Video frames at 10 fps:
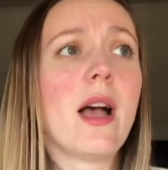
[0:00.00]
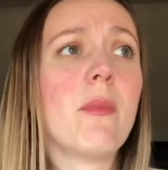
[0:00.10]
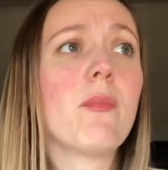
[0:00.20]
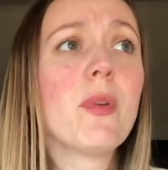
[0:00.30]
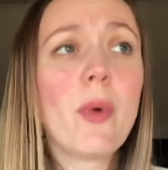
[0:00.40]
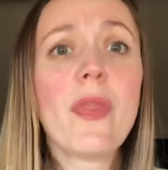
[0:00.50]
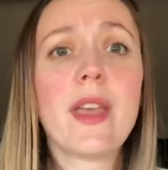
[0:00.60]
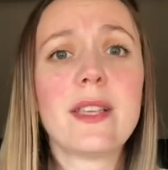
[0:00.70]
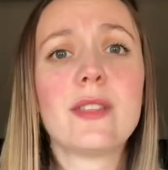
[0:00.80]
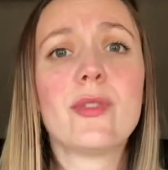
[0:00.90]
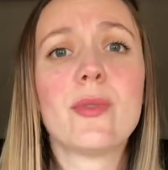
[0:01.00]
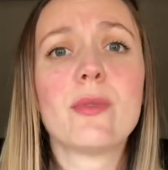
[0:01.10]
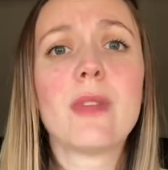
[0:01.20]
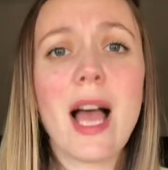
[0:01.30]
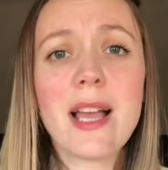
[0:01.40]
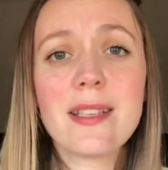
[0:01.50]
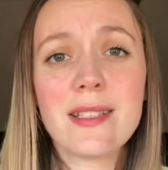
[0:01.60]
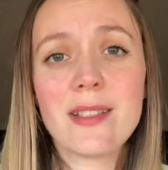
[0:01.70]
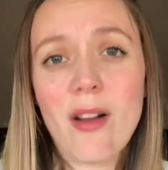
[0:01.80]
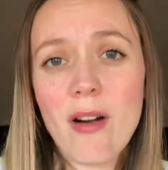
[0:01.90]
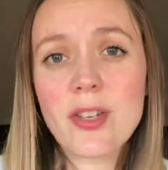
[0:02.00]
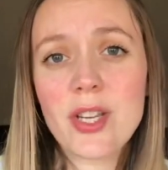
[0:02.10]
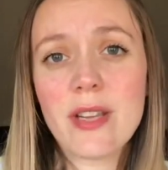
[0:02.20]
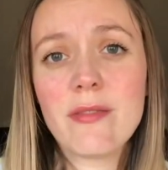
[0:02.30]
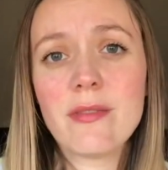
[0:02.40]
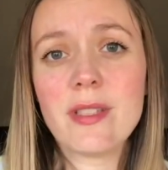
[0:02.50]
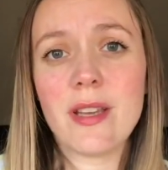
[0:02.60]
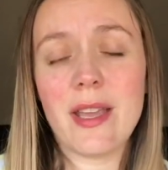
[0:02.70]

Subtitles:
We want this to last our child.